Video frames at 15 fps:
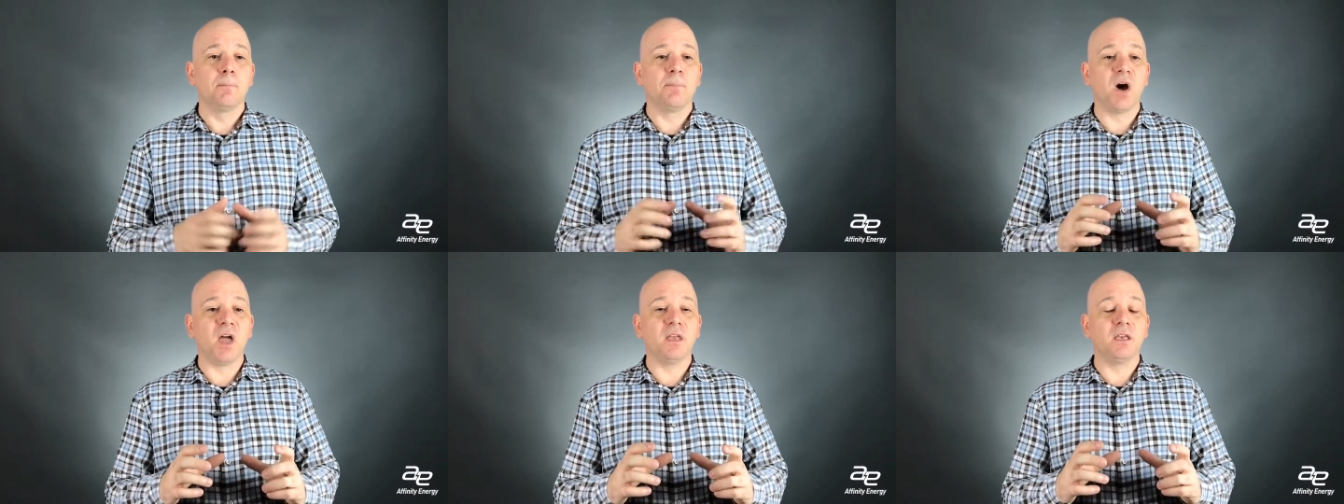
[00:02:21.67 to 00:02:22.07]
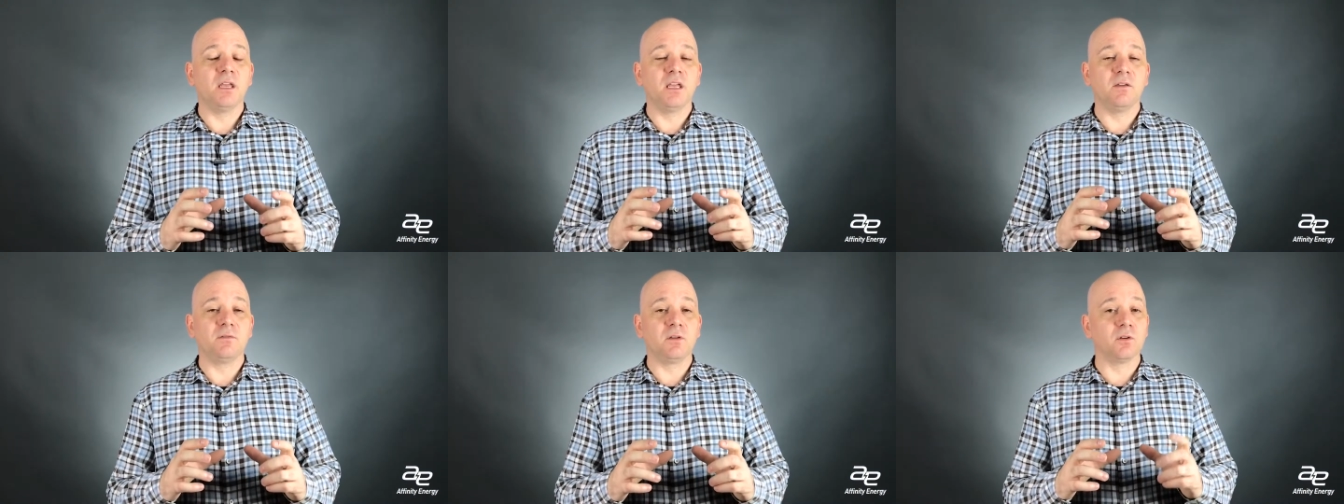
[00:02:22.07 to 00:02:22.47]
But
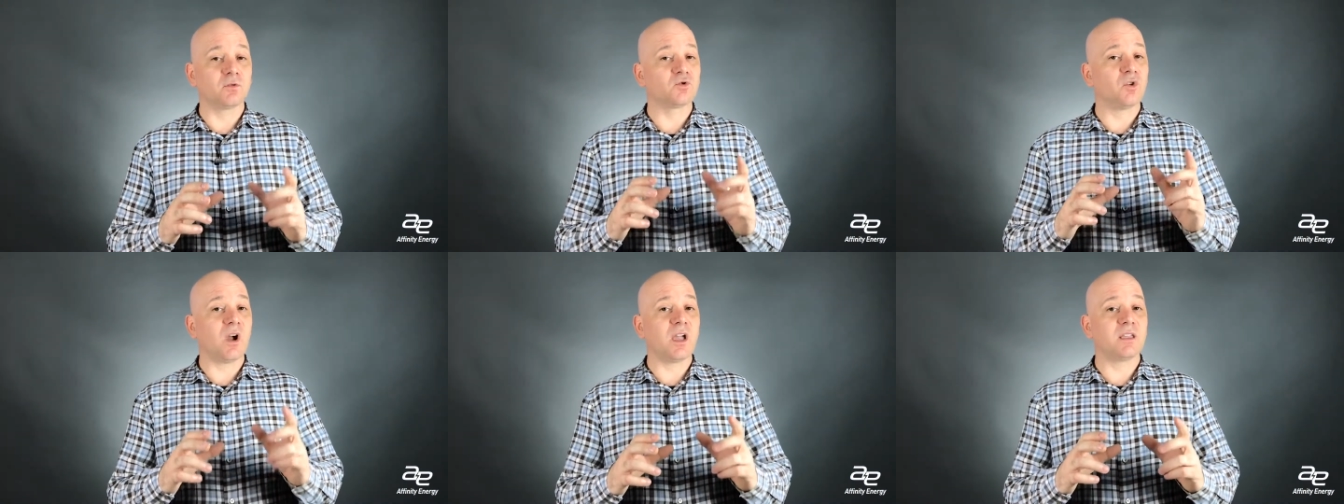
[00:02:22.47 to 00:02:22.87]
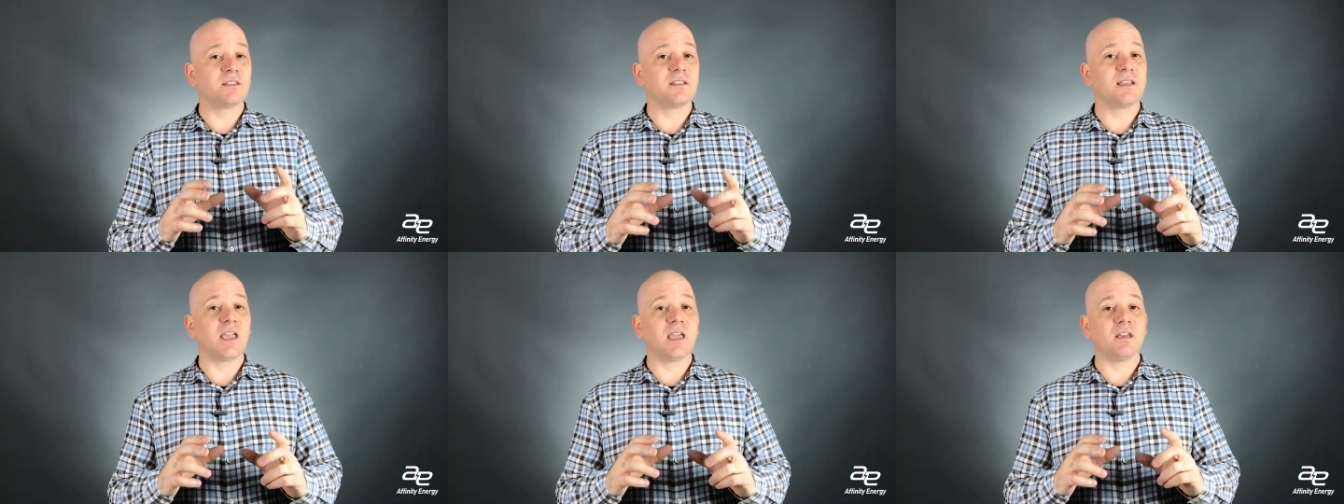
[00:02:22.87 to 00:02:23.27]
if you're trying
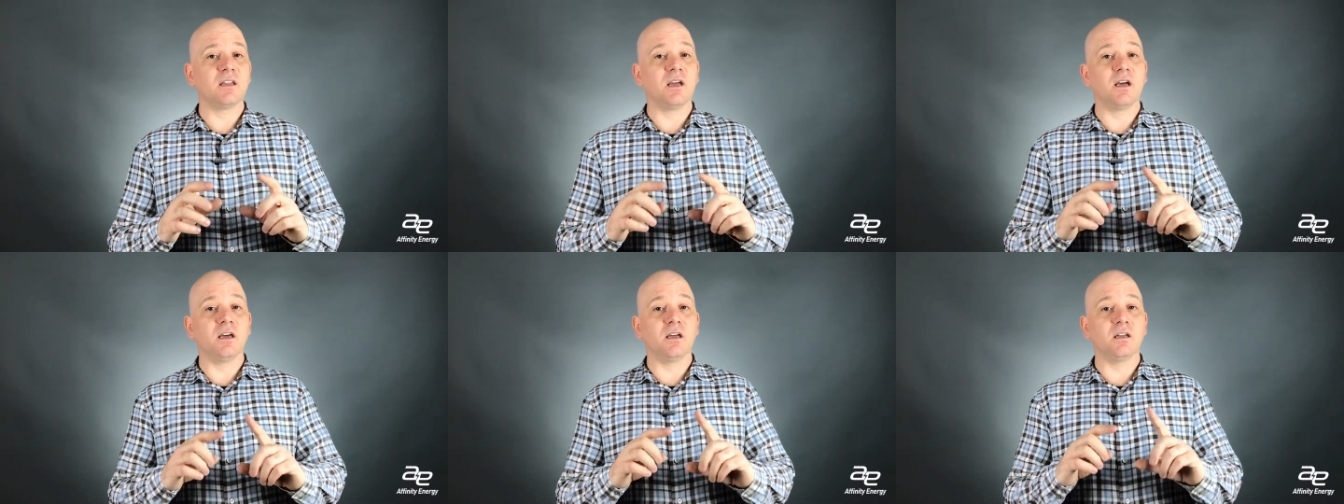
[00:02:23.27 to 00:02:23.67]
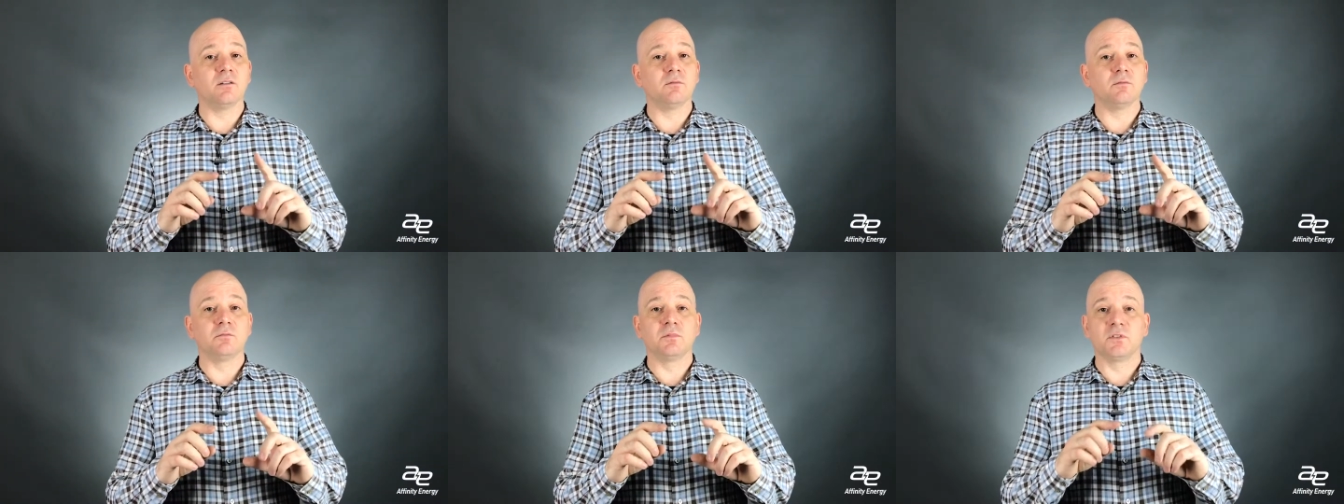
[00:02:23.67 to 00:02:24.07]
to get a